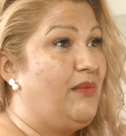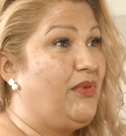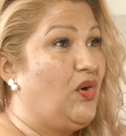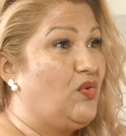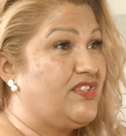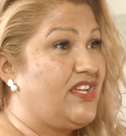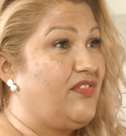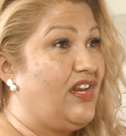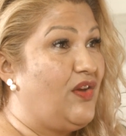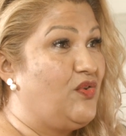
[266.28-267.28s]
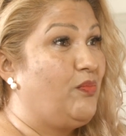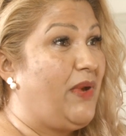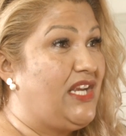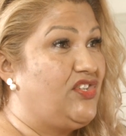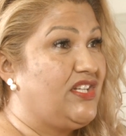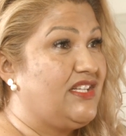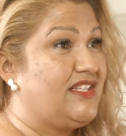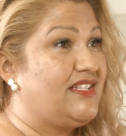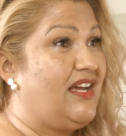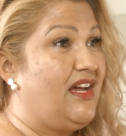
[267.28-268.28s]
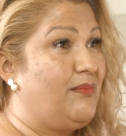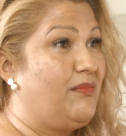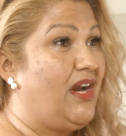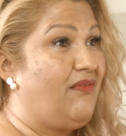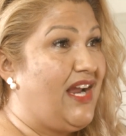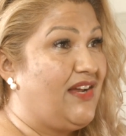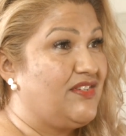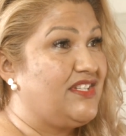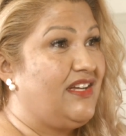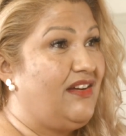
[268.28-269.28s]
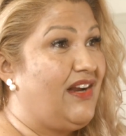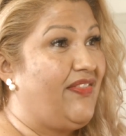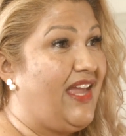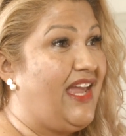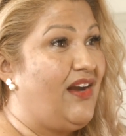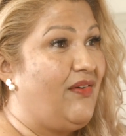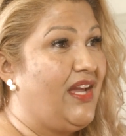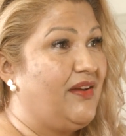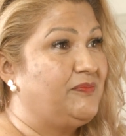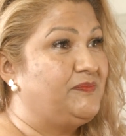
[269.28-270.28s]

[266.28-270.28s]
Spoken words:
but also the local patients around that area.